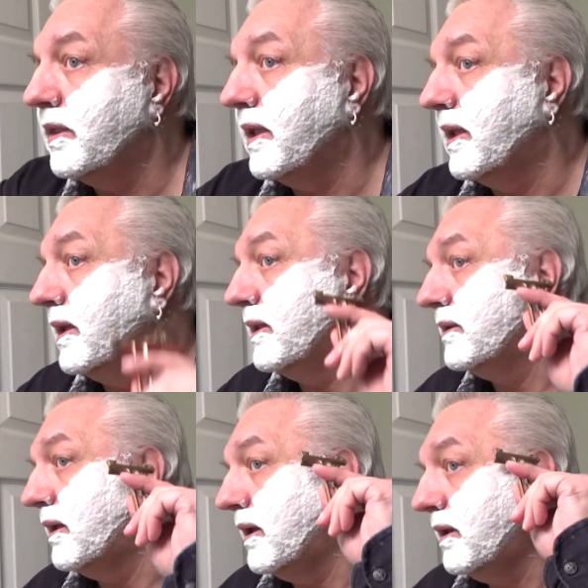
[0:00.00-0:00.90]

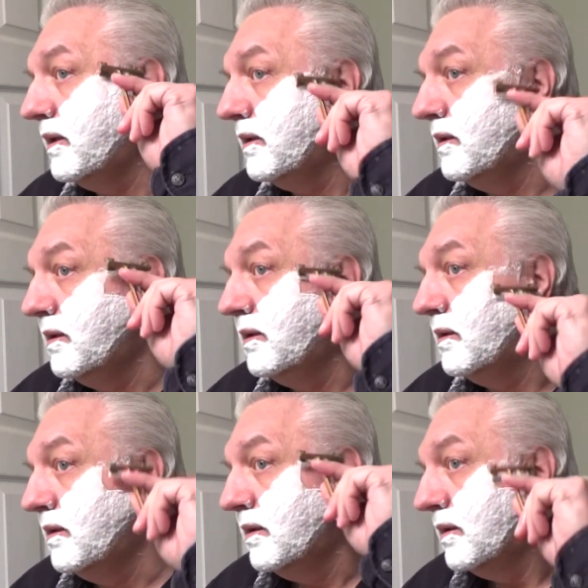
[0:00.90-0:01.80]
And
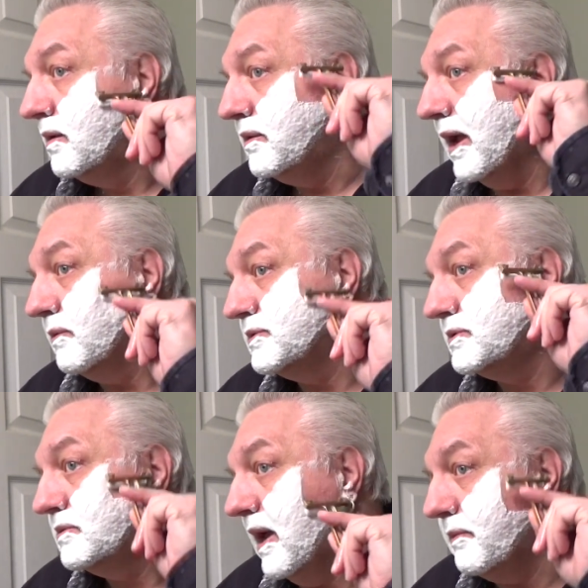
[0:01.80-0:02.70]
that
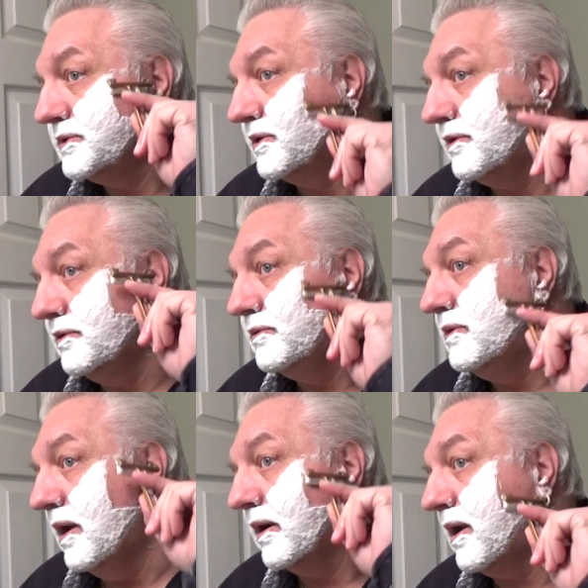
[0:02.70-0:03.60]
was a
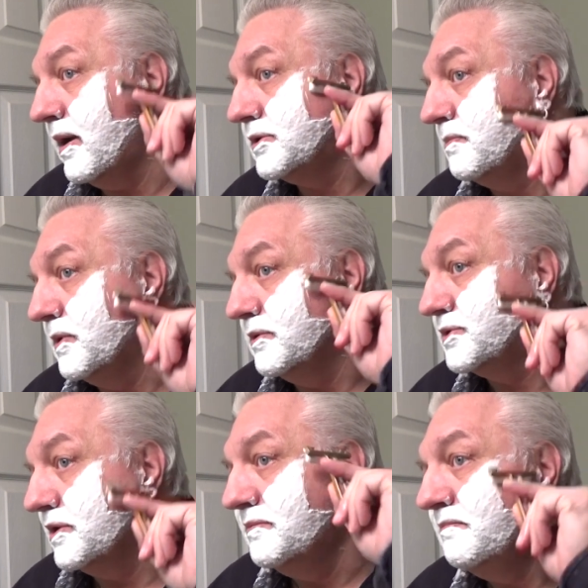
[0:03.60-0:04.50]
good
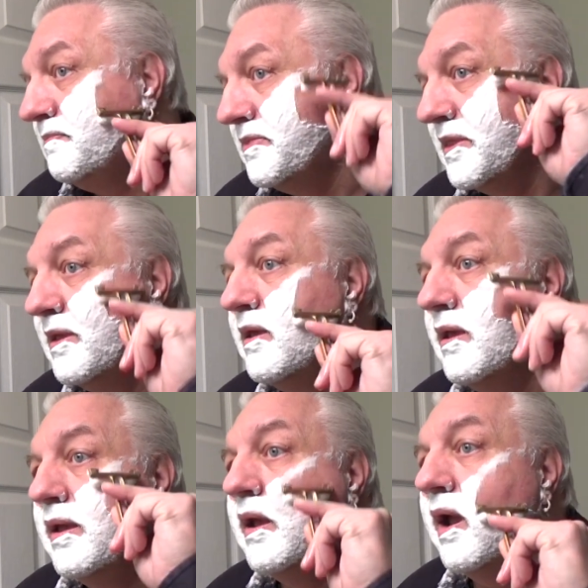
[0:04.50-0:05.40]
contribution.
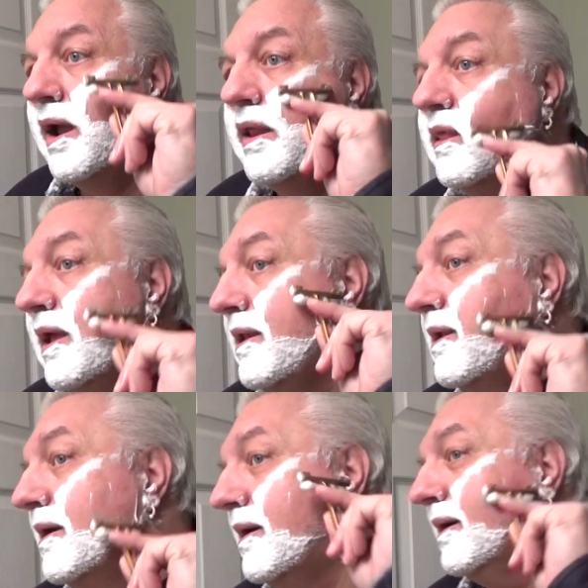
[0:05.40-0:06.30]
And
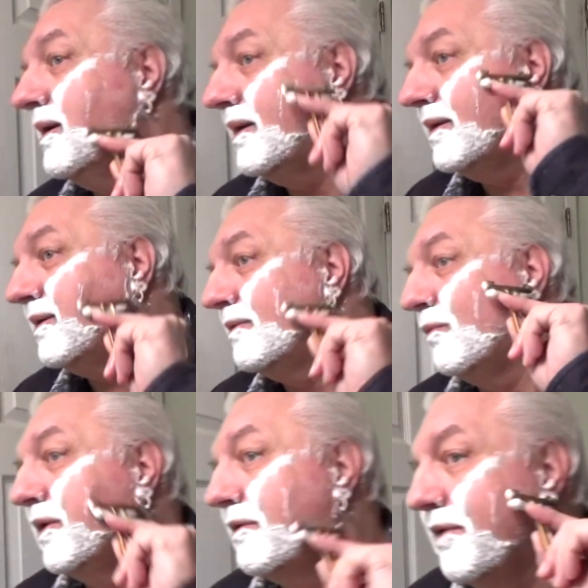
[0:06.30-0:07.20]
then
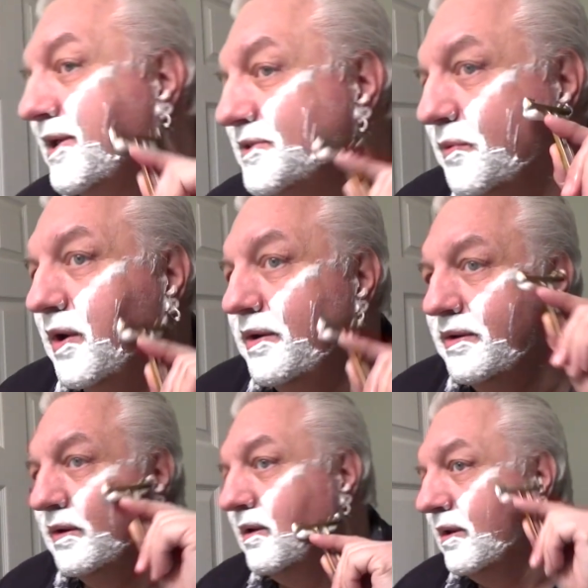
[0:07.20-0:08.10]
one crazy
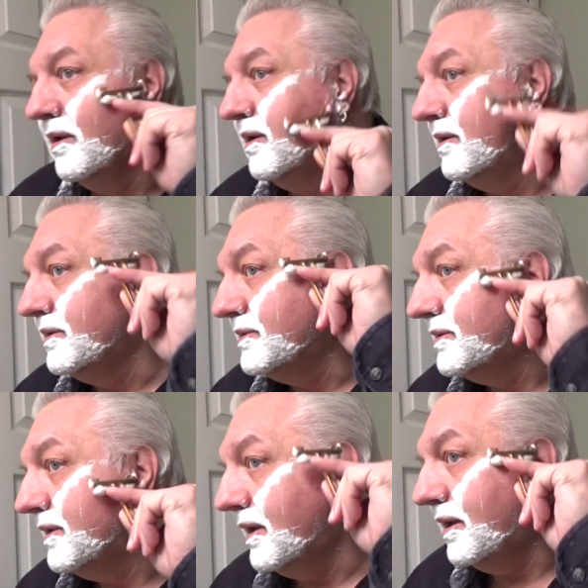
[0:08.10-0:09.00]
one.
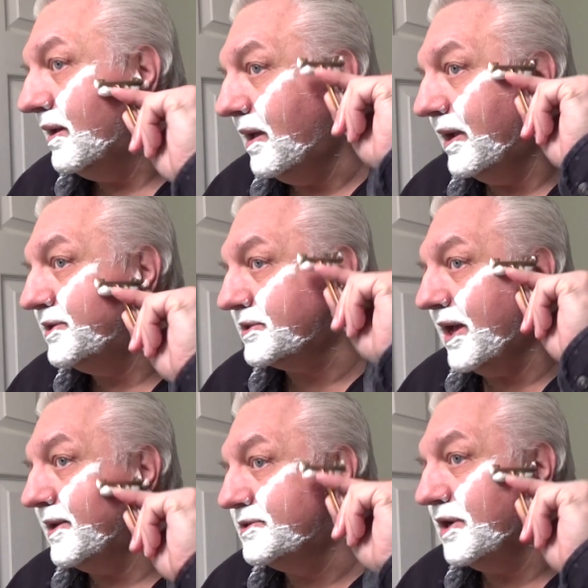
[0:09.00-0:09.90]
I just
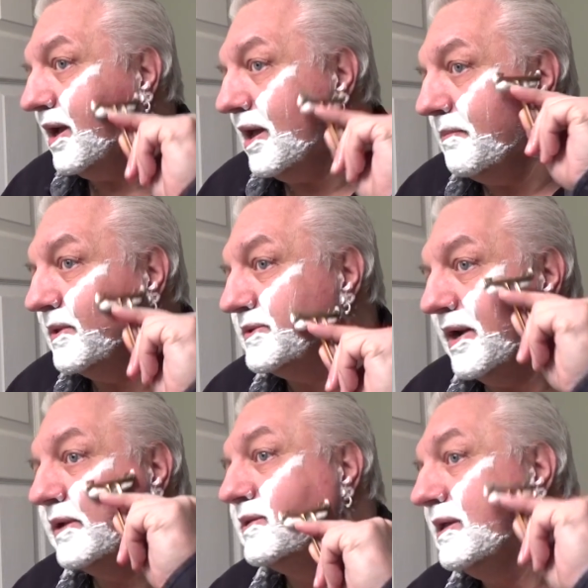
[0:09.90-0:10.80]
got a job as an
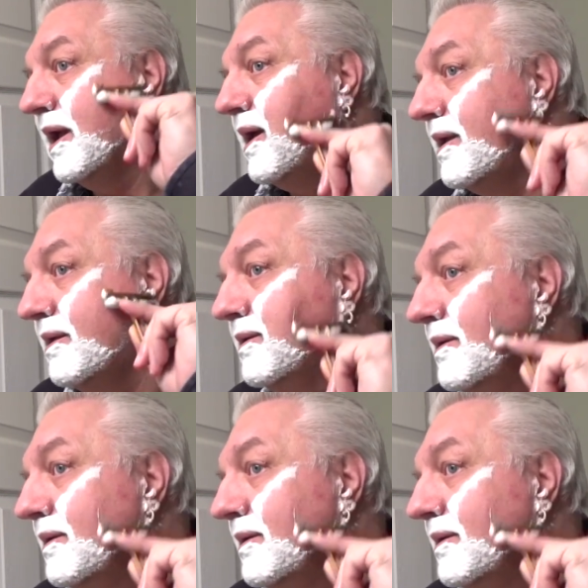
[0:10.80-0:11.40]
IT guy